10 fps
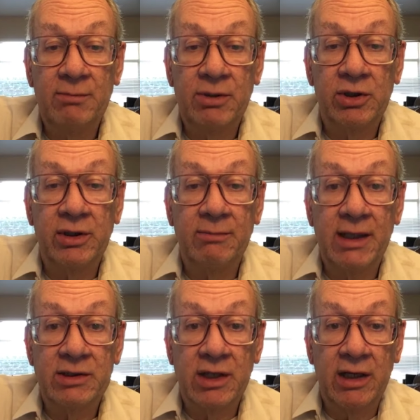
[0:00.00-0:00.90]
building
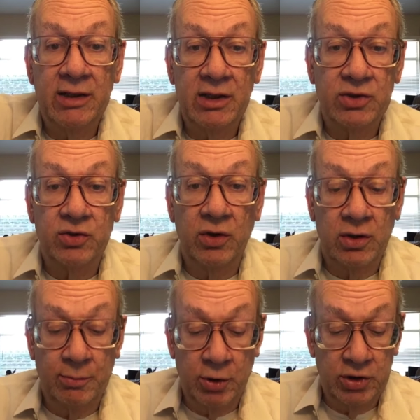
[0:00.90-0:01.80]
based on the
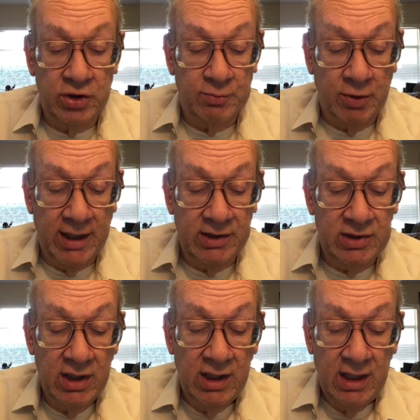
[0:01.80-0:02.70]
historical purchase price